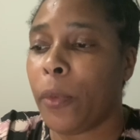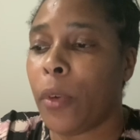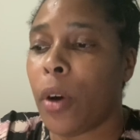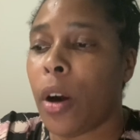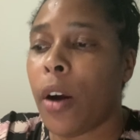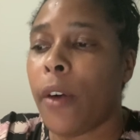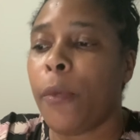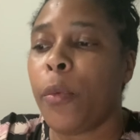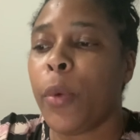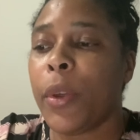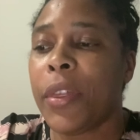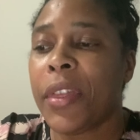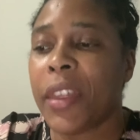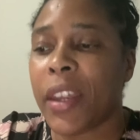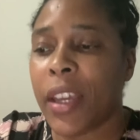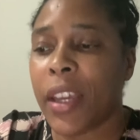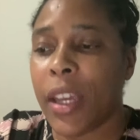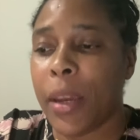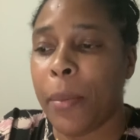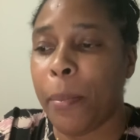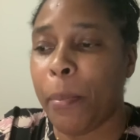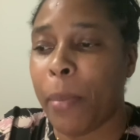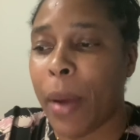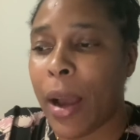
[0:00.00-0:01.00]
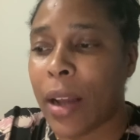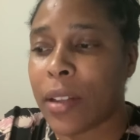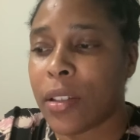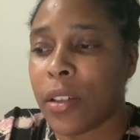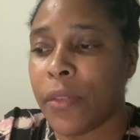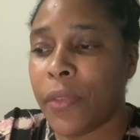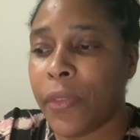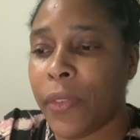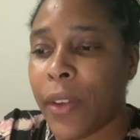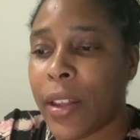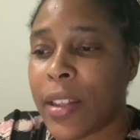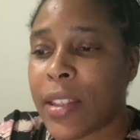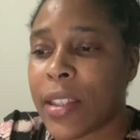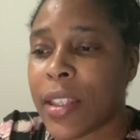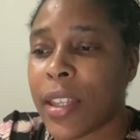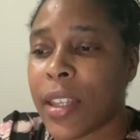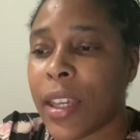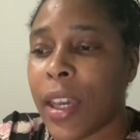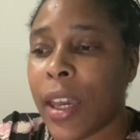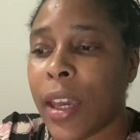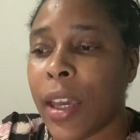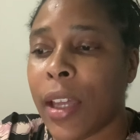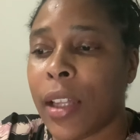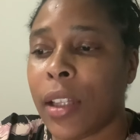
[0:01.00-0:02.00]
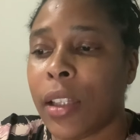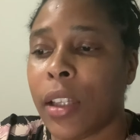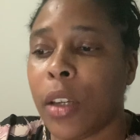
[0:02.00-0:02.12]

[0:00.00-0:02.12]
with the impact of event scale,